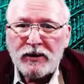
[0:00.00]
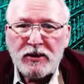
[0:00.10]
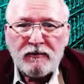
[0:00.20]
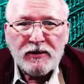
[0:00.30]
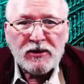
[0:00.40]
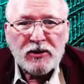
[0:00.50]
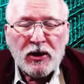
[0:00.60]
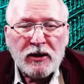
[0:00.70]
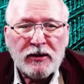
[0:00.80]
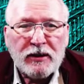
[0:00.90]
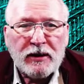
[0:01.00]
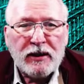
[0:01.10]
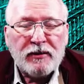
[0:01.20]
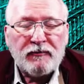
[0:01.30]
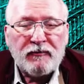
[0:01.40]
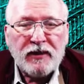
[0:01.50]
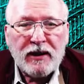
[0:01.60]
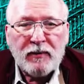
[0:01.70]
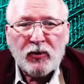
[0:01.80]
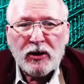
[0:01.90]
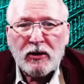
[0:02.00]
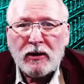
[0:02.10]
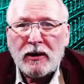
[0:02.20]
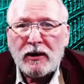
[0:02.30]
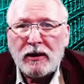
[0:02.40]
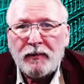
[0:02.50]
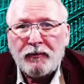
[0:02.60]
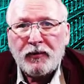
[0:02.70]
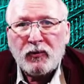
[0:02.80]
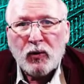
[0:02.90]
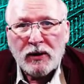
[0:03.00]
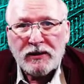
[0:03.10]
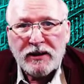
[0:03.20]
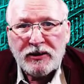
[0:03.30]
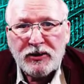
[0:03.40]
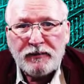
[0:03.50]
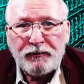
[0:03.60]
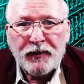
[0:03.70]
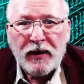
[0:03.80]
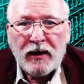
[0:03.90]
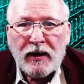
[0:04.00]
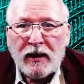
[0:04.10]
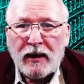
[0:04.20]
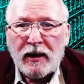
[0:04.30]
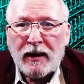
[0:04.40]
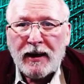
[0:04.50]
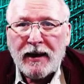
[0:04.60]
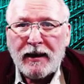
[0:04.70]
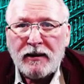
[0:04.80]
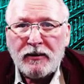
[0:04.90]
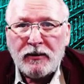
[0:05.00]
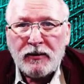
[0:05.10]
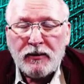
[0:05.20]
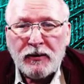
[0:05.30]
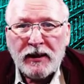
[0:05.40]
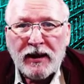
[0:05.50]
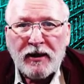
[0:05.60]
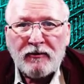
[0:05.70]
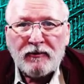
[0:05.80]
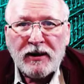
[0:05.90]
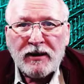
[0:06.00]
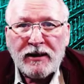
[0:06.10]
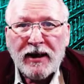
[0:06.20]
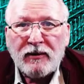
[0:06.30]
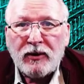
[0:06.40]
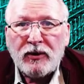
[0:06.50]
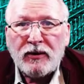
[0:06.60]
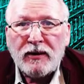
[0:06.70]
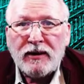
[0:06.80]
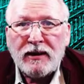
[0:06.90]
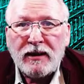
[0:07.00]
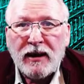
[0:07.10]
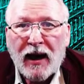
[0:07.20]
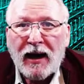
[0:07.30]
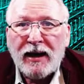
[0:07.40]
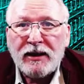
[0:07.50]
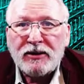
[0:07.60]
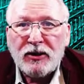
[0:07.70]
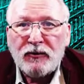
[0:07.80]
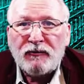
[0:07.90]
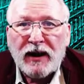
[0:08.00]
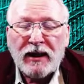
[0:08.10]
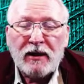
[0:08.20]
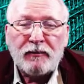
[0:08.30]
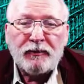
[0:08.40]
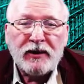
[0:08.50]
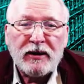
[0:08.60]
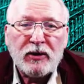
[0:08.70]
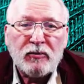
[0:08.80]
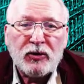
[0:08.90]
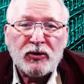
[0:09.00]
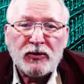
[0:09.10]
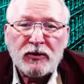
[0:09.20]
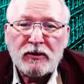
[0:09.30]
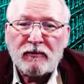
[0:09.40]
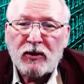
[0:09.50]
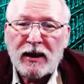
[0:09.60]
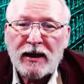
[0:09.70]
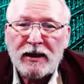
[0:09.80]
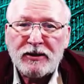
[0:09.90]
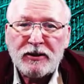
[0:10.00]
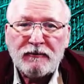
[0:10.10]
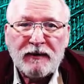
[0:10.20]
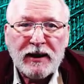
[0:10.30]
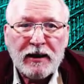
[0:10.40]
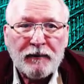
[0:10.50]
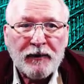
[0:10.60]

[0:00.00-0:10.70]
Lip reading: you've installed VMware Workstation, and you have downloaded the ISO file, the Ubuntu Server ISO file,